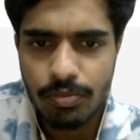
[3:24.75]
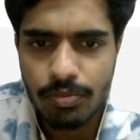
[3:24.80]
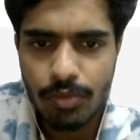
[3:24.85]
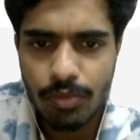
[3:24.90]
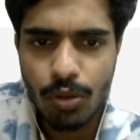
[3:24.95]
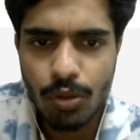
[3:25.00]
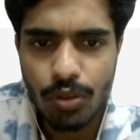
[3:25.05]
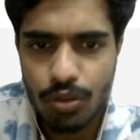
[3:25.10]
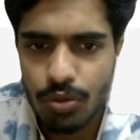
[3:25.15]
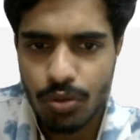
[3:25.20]

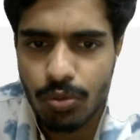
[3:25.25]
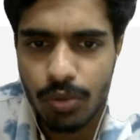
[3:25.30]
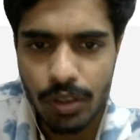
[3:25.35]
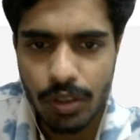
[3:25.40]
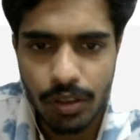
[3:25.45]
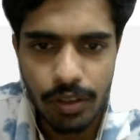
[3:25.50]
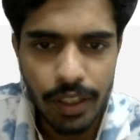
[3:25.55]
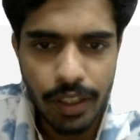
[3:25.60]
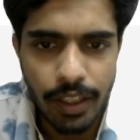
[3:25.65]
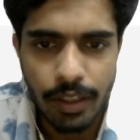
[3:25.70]
newer
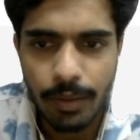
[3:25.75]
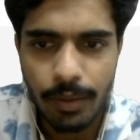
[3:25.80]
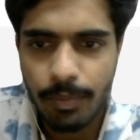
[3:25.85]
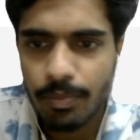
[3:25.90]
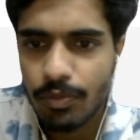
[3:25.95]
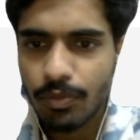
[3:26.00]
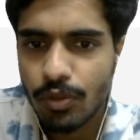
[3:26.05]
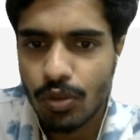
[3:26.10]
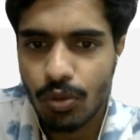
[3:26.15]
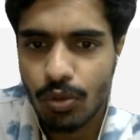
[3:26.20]
student, right?
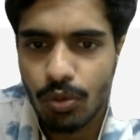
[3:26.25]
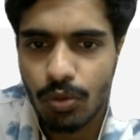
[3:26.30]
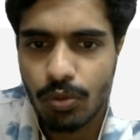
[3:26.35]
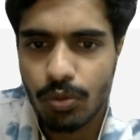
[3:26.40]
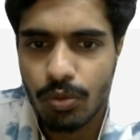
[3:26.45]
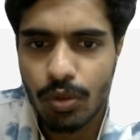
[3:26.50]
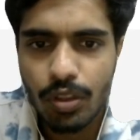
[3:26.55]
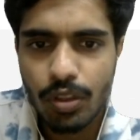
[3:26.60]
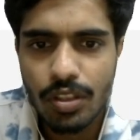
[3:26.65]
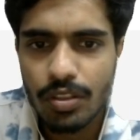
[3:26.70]

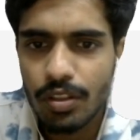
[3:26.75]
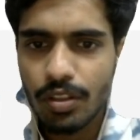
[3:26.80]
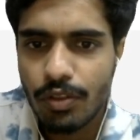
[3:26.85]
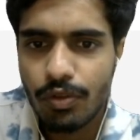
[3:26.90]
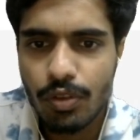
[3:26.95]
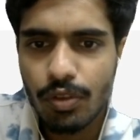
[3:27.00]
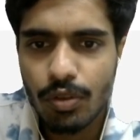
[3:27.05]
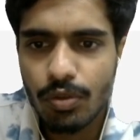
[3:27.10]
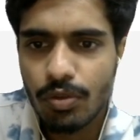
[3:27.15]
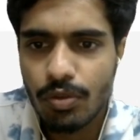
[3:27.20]
So you can,
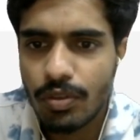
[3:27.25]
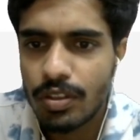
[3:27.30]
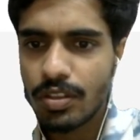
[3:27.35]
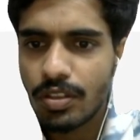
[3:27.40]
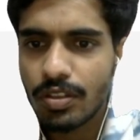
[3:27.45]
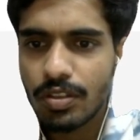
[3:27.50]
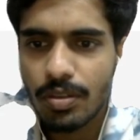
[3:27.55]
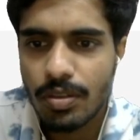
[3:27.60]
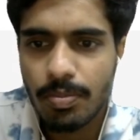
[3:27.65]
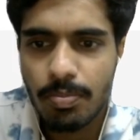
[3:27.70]
if you will
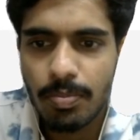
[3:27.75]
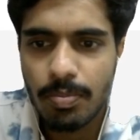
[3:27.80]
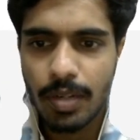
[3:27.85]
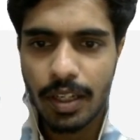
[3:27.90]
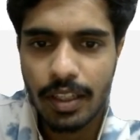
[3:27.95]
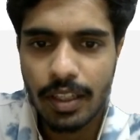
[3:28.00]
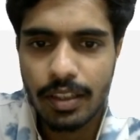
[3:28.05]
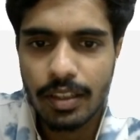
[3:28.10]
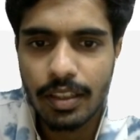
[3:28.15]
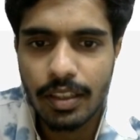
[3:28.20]
just
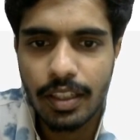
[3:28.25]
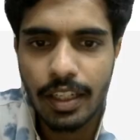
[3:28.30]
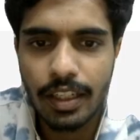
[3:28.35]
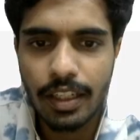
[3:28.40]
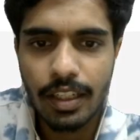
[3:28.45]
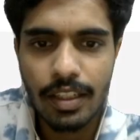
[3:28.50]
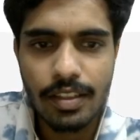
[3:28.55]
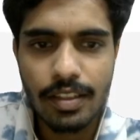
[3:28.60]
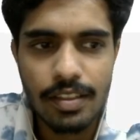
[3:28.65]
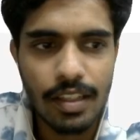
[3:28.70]
plug in the
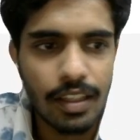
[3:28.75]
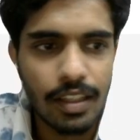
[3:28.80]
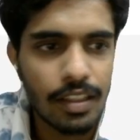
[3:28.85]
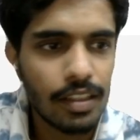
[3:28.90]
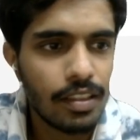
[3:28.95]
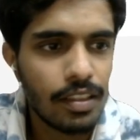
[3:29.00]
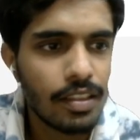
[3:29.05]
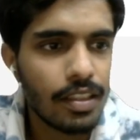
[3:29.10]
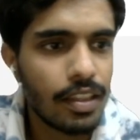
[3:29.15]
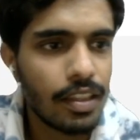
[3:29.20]
data inside
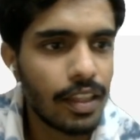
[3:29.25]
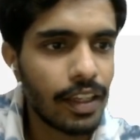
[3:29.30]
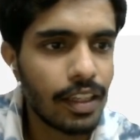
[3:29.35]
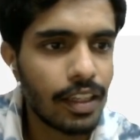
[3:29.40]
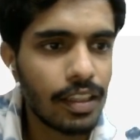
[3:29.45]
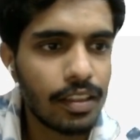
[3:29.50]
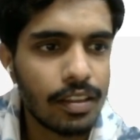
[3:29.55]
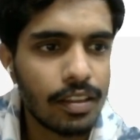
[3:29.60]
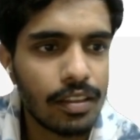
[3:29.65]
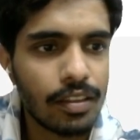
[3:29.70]
it
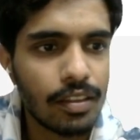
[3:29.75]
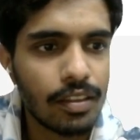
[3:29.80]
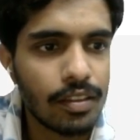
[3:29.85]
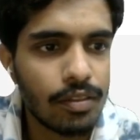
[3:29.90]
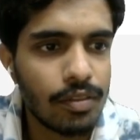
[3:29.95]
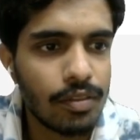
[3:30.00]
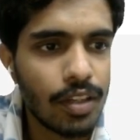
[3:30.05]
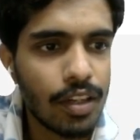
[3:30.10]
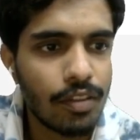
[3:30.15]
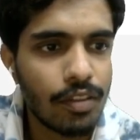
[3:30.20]
like
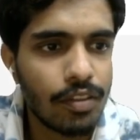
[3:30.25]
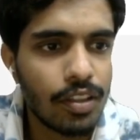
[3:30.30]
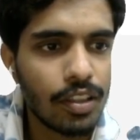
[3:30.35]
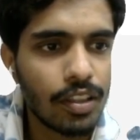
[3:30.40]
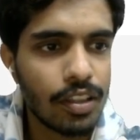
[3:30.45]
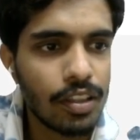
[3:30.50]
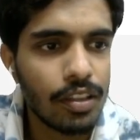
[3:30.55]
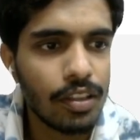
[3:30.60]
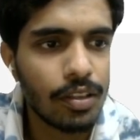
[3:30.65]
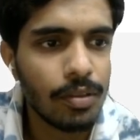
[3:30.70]
we have
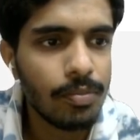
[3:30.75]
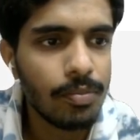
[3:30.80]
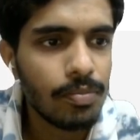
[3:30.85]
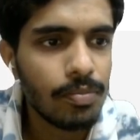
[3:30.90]
done here,